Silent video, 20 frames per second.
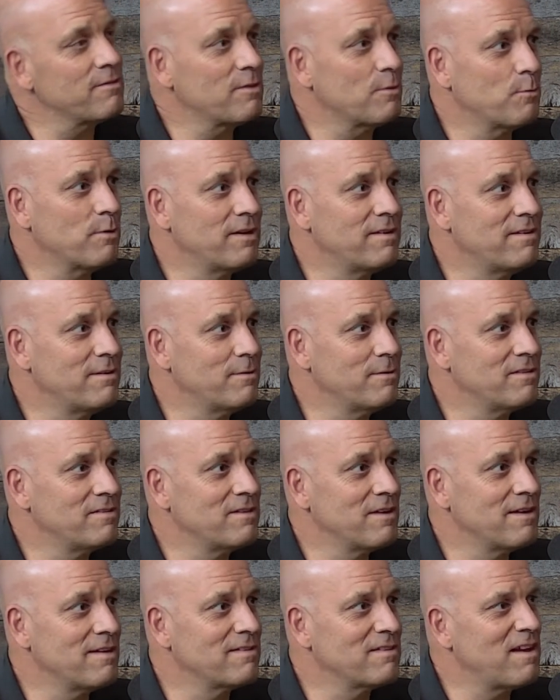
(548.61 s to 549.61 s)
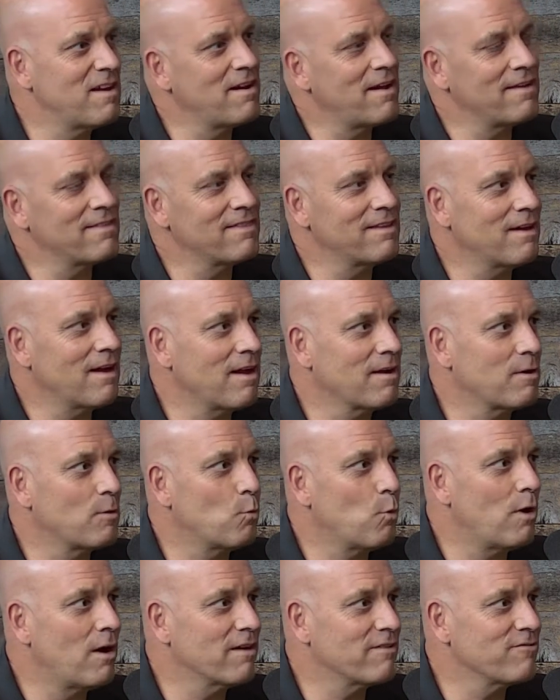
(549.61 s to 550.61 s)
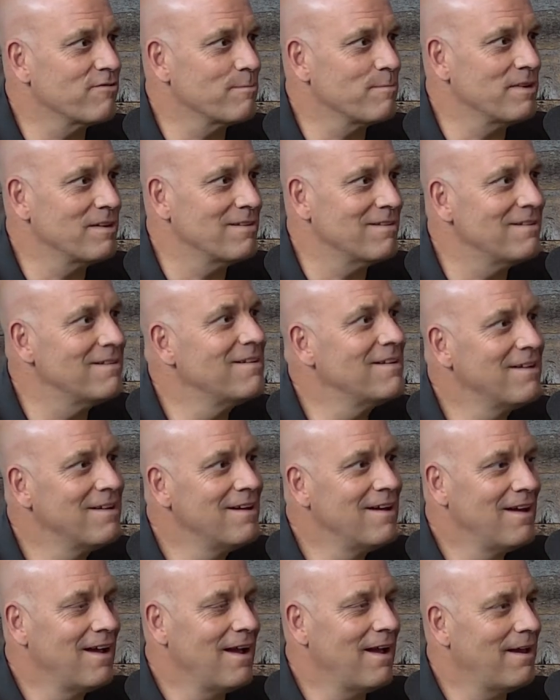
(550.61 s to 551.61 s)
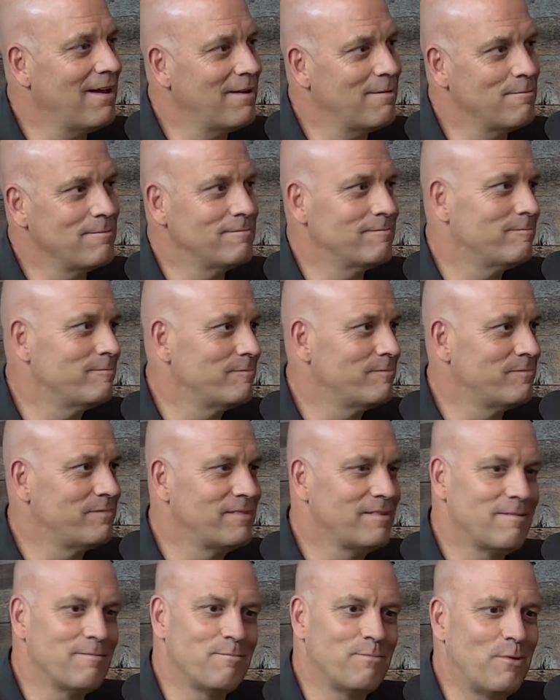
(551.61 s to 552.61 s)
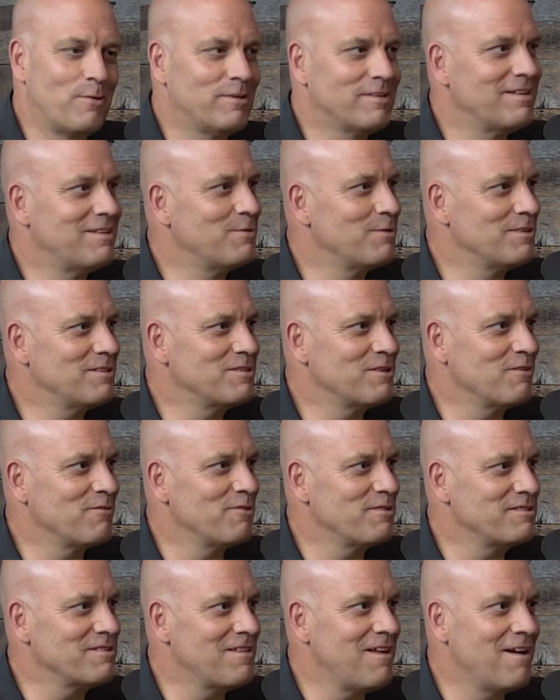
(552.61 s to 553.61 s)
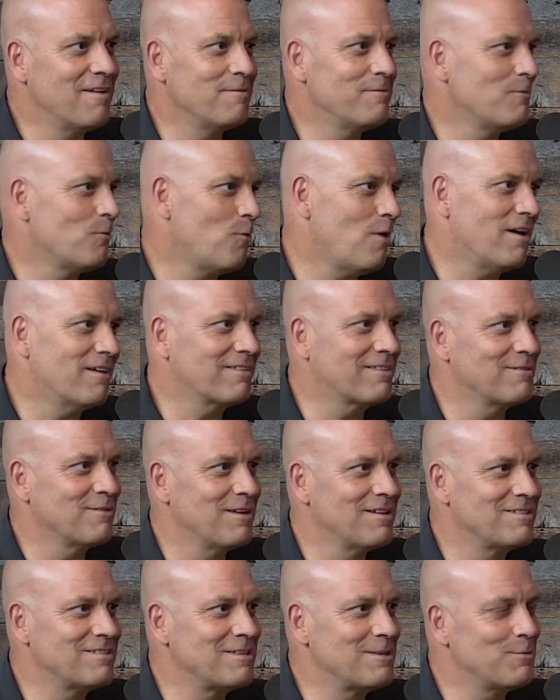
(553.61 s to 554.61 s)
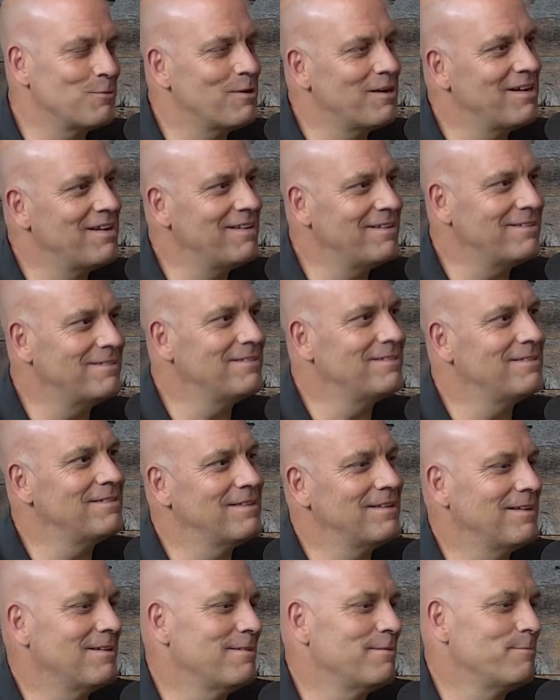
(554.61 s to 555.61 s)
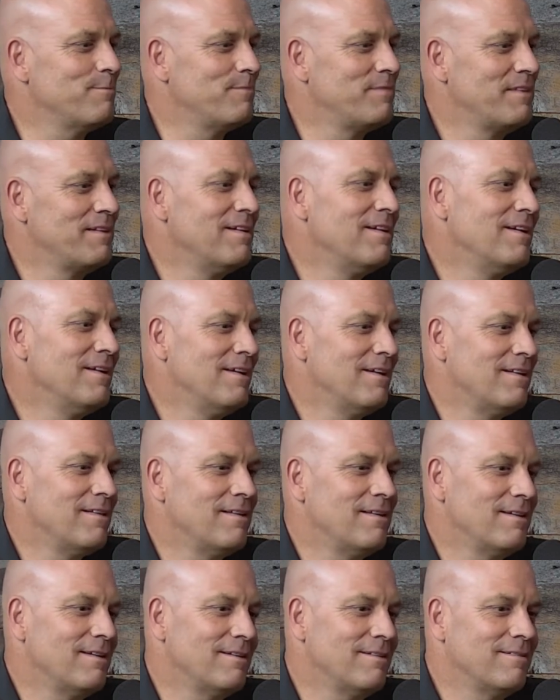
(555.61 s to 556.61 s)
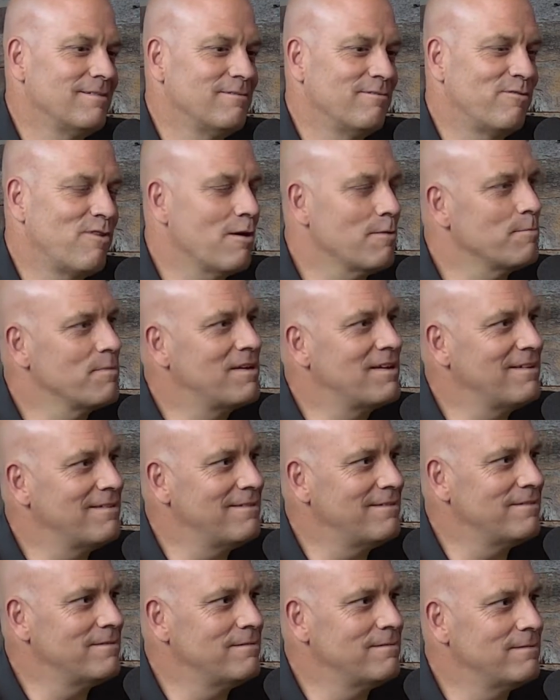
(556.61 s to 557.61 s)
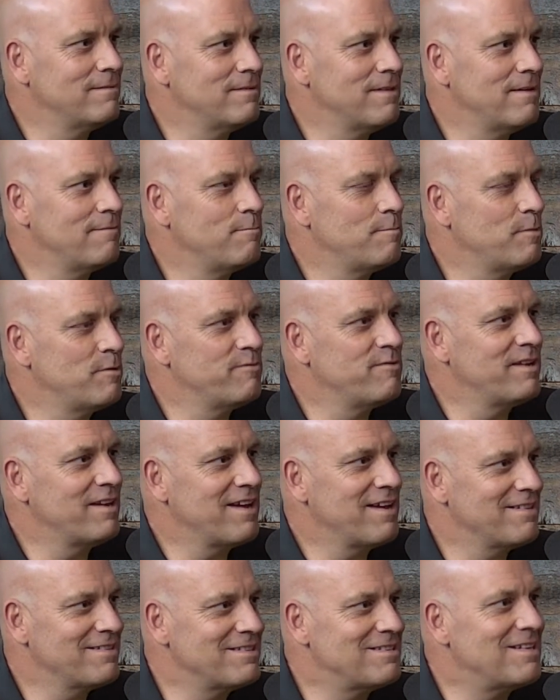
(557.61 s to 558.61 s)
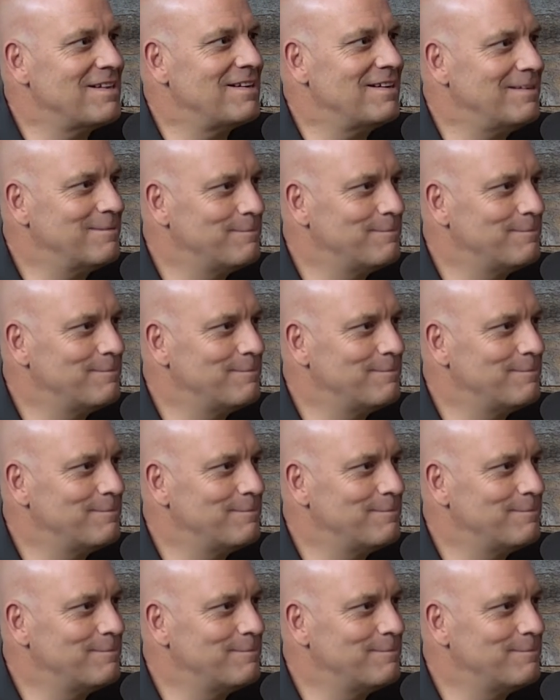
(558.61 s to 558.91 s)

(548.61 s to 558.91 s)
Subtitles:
window until I think I can walk from here, and pulled into a surface lot, walked the rest of the way. And the farm kid had then moved to Kansas City.